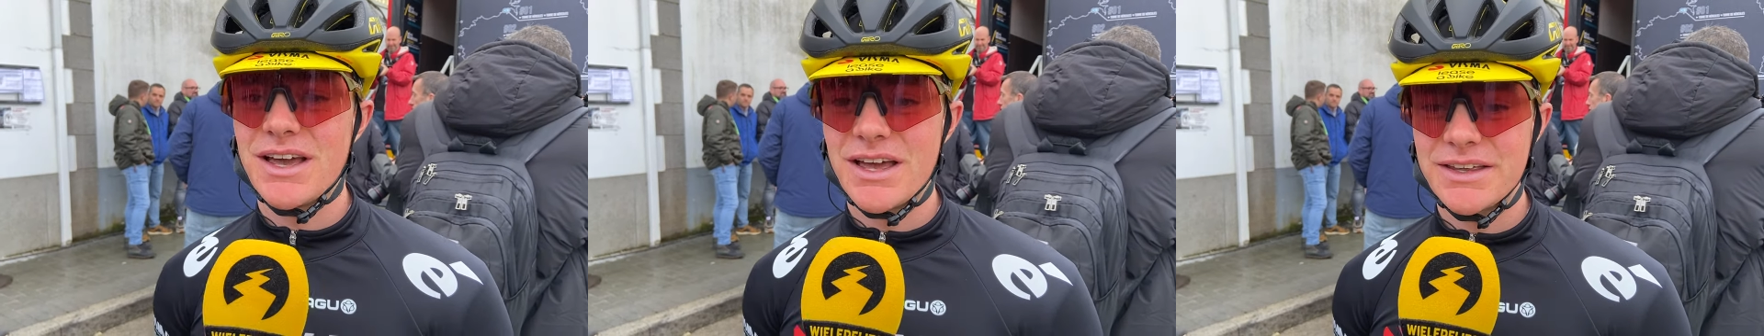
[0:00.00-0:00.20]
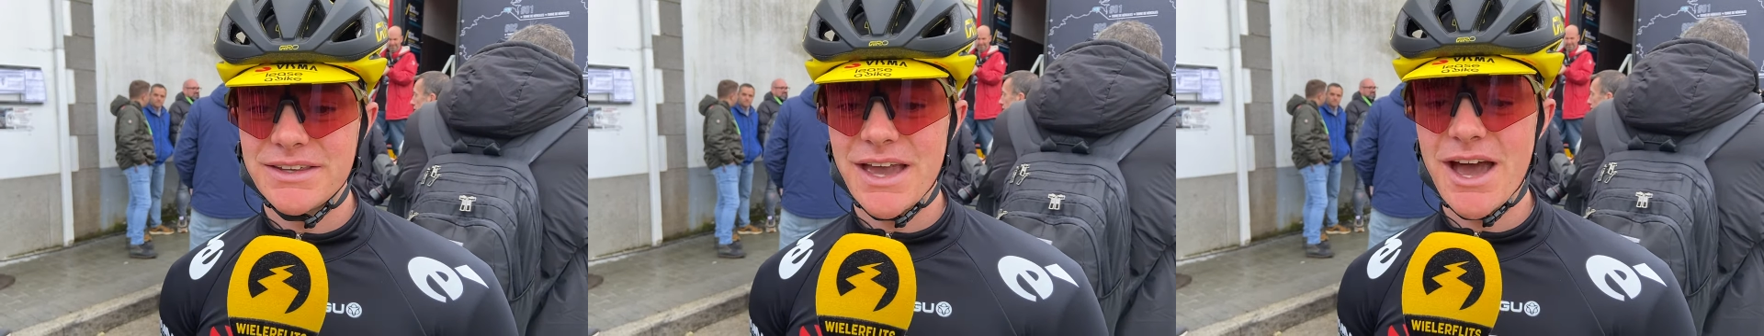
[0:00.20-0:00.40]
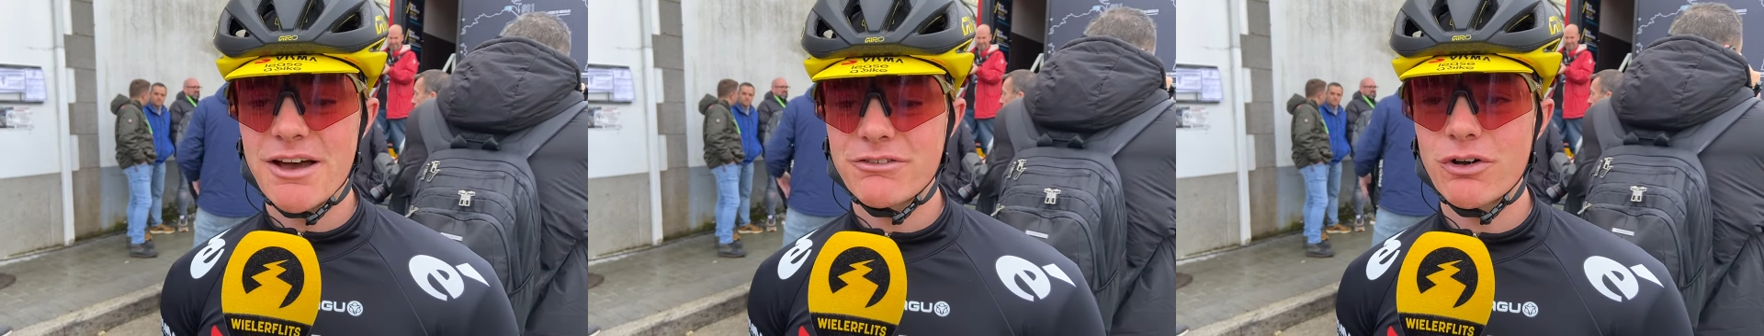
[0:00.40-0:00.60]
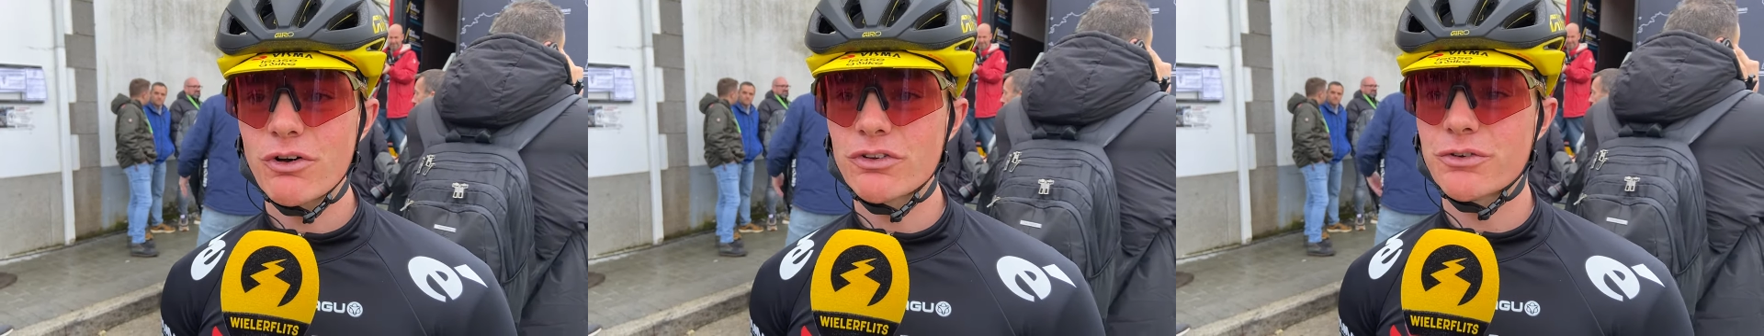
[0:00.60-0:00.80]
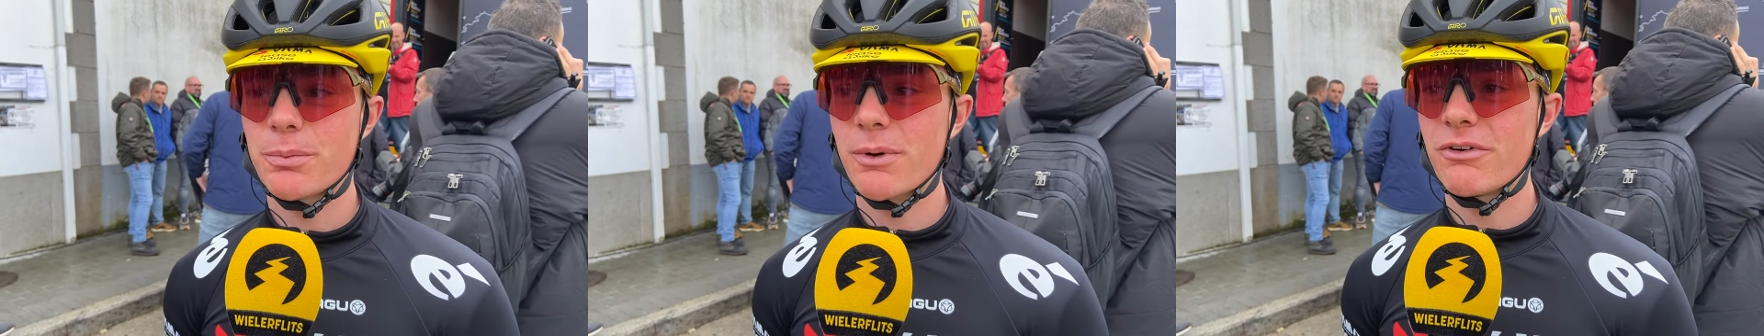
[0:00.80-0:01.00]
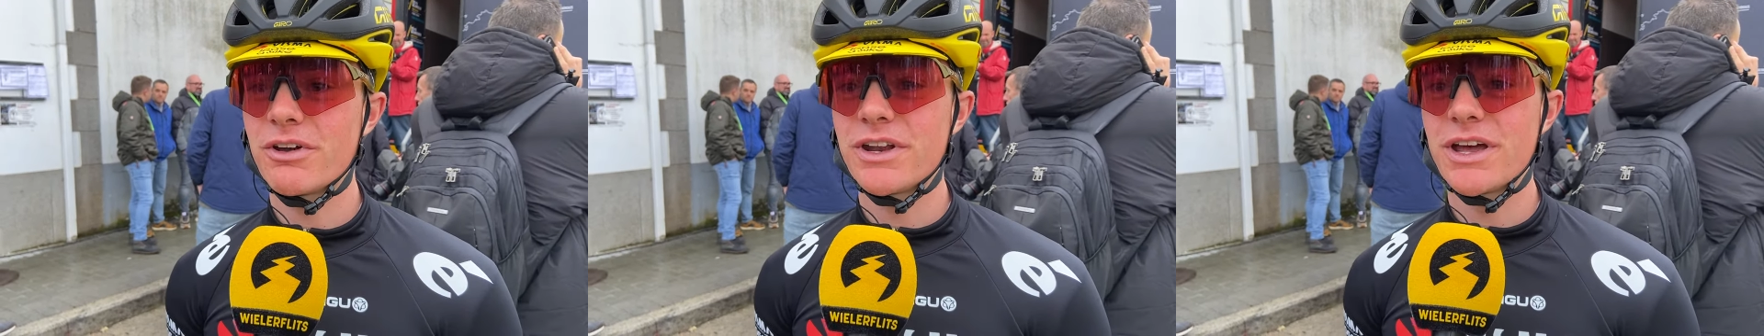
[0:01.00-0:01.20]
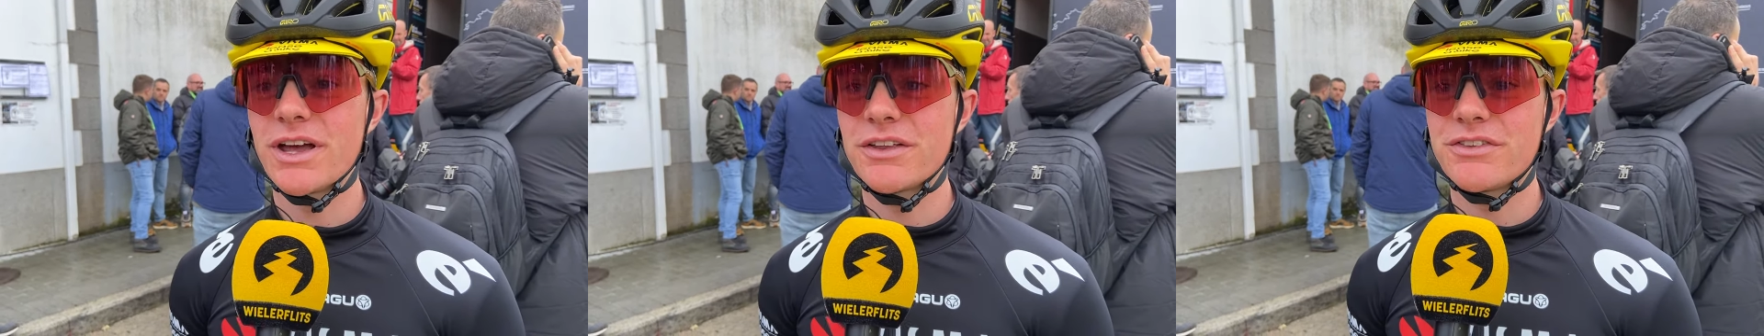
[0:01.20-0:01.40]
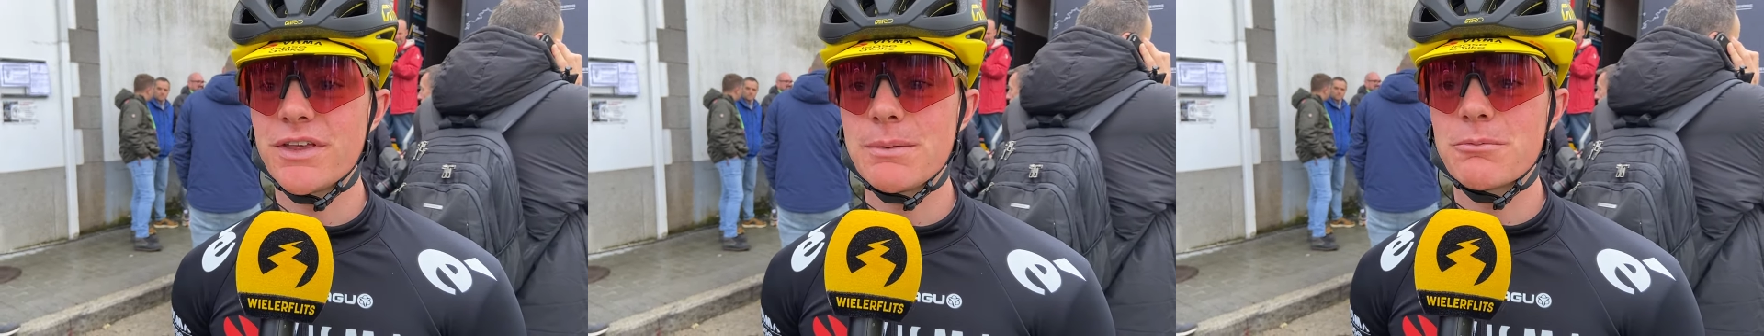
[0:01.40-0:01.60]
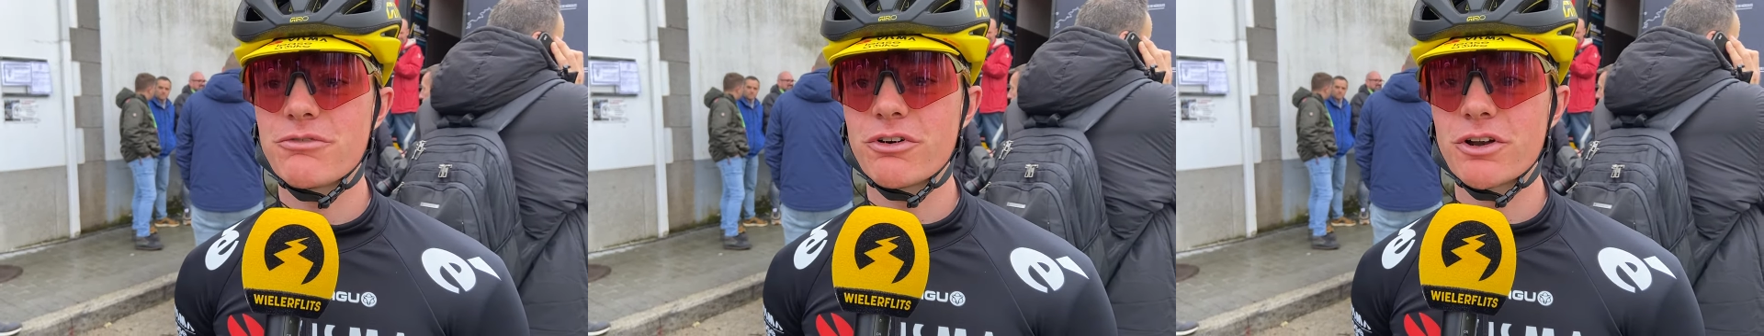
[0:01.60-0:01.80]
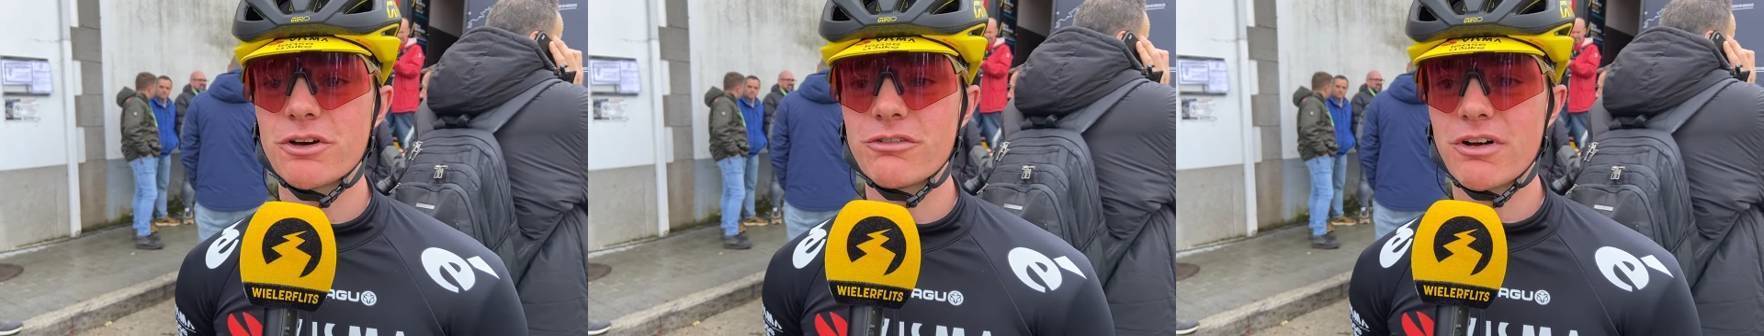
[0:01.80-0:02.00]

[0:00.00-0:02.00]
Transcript: Yeah, of course, we're in a team full